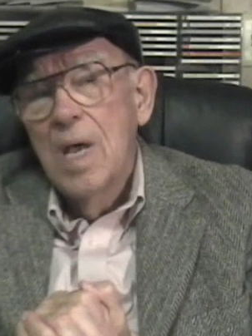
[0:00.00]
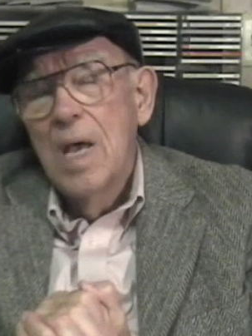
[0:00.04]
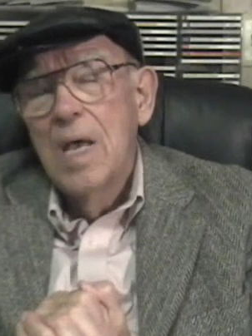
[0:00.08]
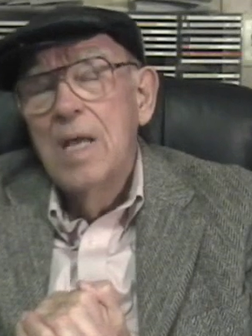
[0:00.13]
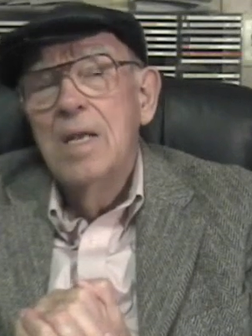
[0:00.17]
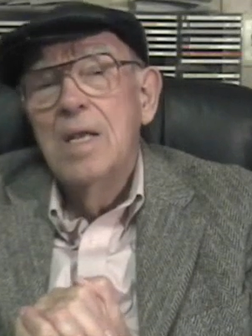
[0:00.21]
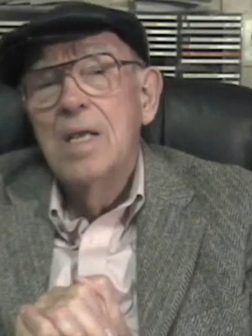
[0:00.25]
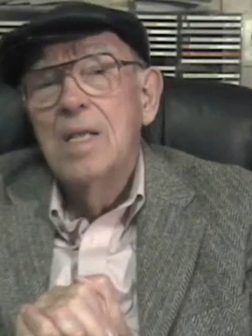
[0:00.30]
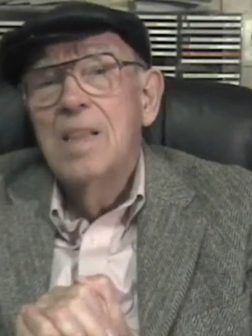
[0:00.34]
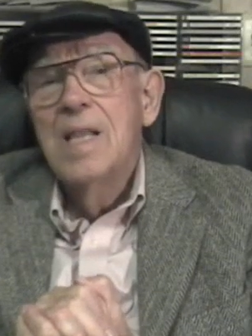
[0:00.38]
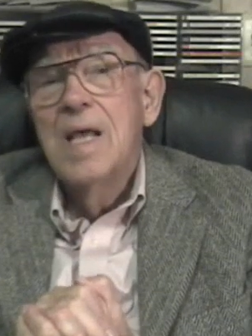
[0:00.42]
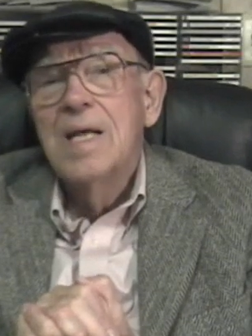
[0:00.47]

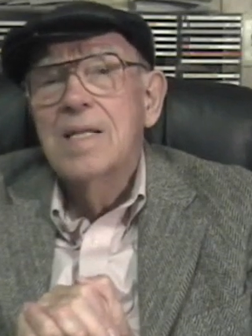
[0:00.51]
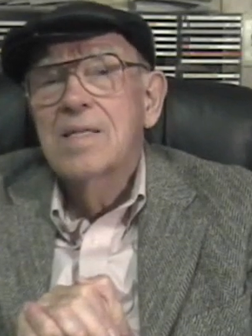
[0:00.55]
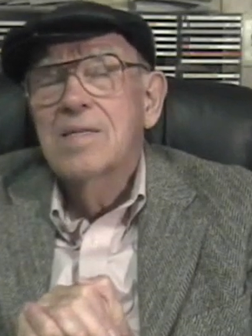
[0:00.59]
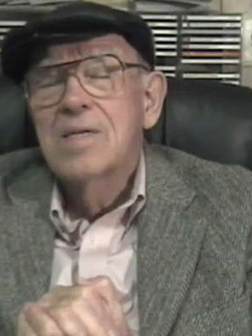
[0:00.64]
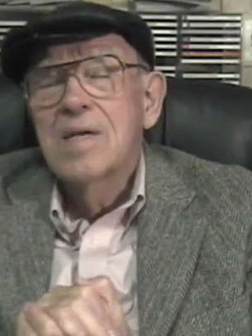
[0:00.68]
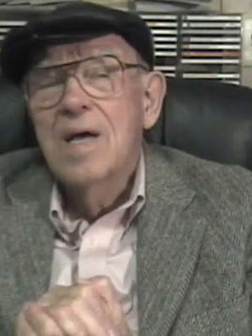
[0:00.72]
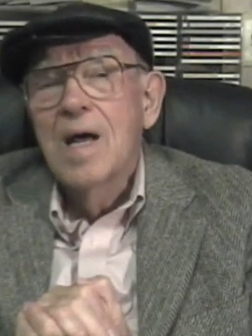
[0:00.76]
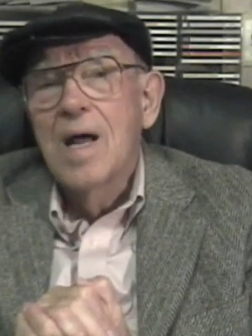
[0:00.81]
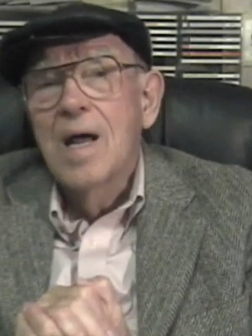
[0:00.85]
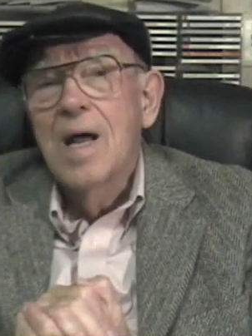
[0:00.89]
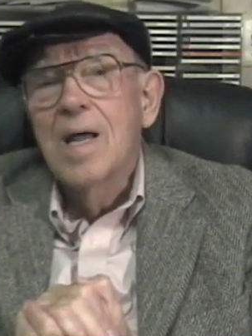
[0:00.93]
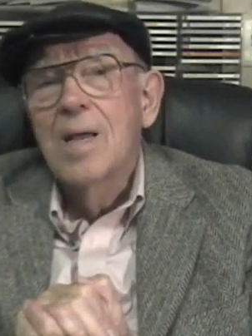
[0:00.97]
and in that
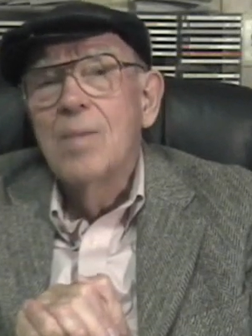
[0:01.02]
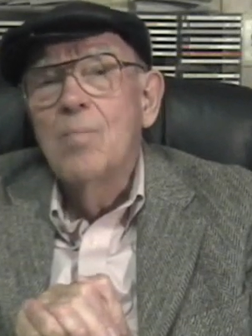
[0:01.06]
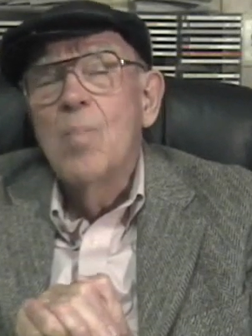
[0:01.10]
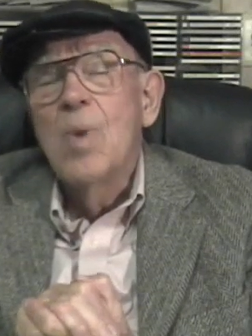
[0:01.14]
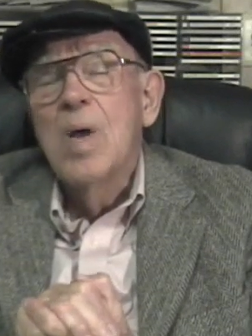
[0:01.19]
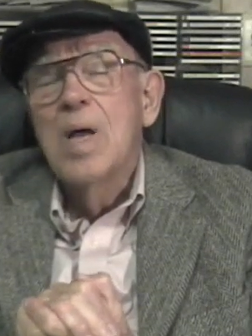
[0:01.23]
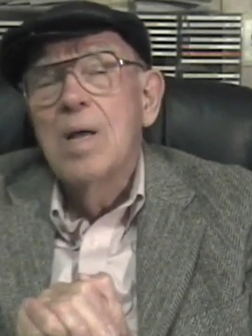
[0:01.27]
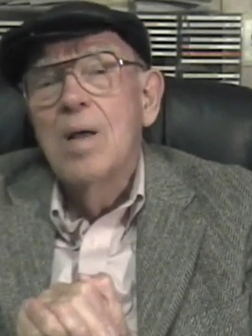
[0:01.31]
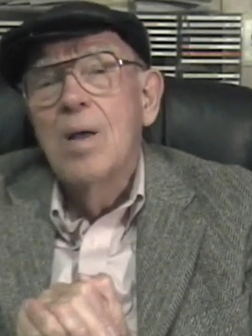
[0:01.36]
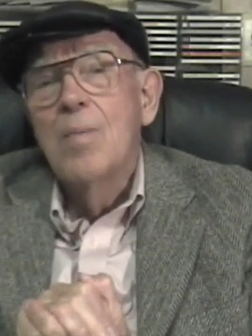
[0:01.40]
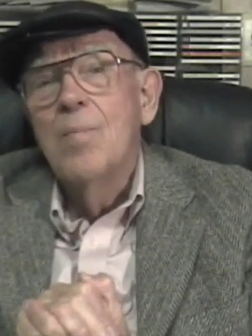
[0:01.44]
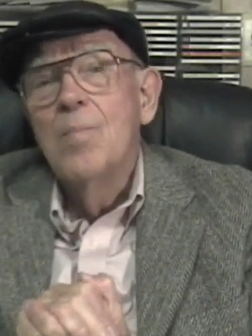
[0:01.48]

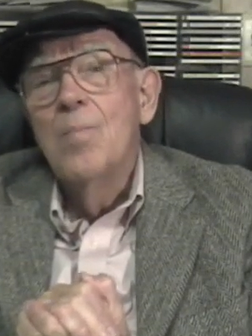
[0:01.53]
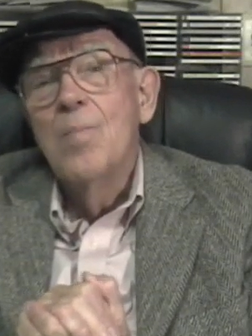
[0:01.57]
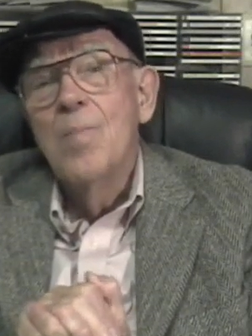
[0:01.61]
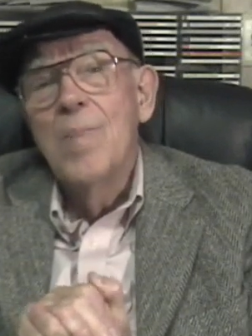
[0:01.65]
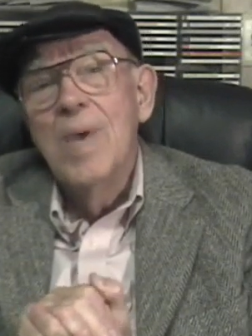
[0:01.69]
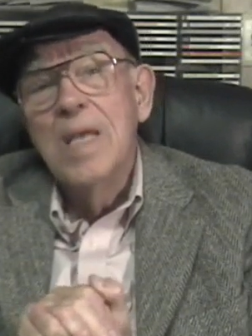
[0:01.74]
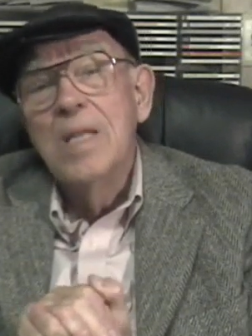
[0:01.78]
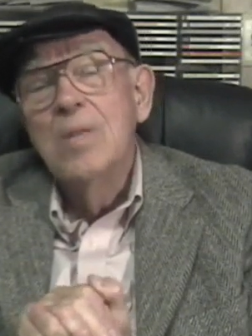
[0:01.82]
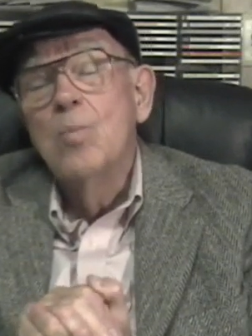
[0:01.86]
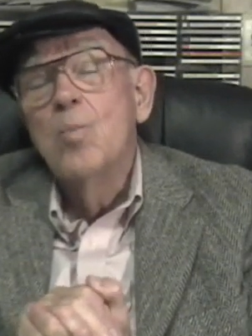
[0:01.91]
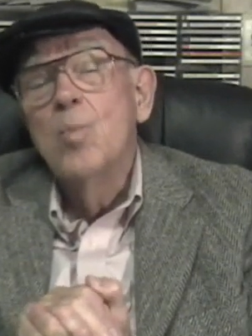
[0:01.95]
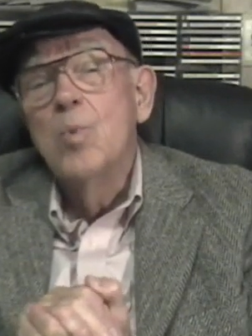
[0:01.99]
time
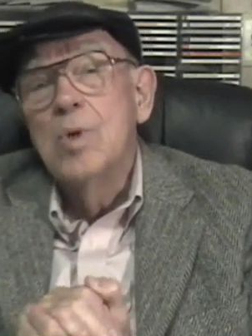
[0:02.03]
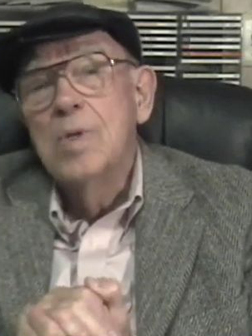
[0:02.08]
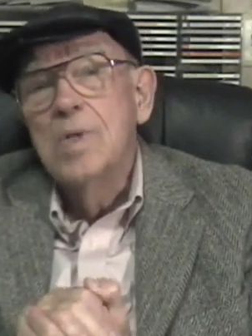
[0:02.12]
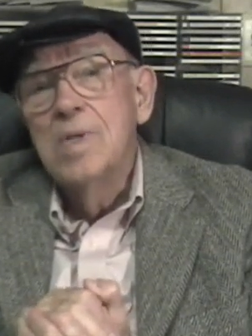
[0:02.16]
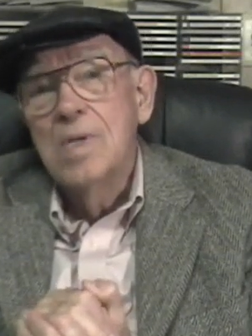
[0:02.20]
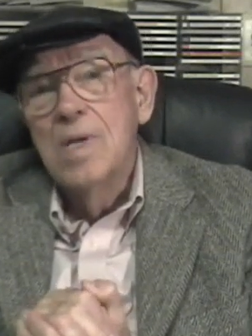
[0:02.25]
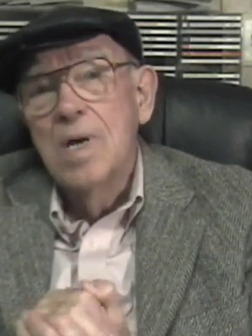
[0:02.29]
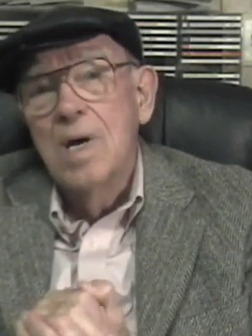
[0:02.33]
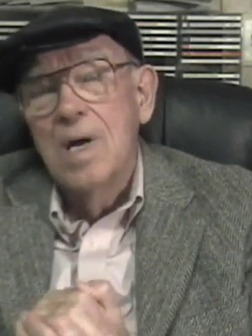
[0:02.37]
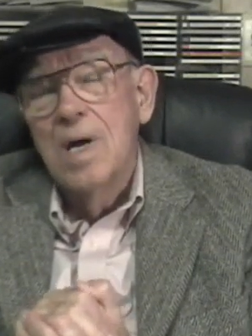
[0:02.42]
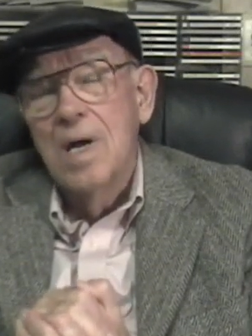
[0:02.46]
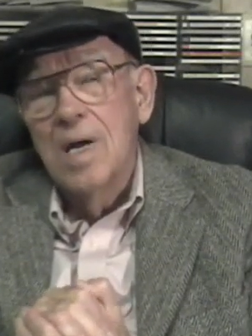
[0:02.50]
men
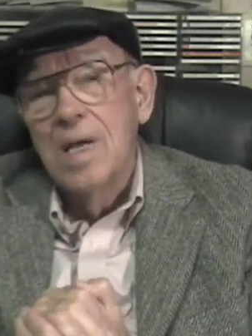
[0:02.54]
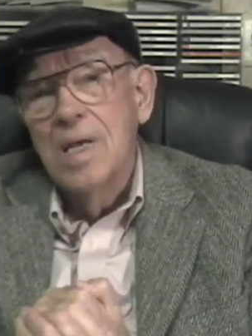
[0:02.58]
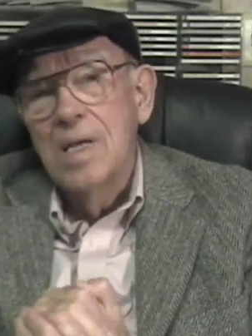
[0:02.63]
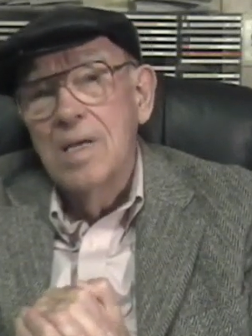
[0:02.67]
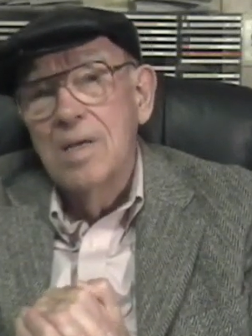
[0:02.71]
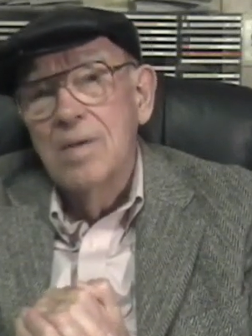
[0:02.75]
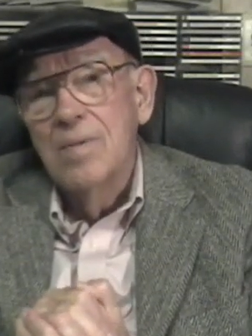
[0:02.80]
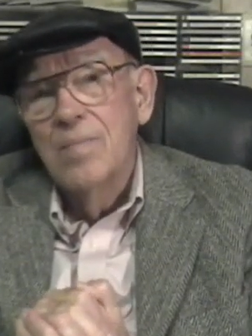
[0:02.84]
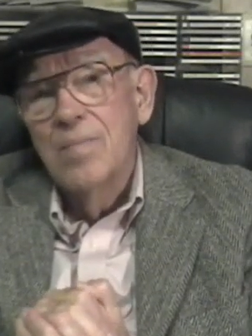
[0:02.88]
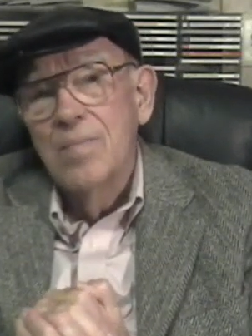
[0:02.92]
would die.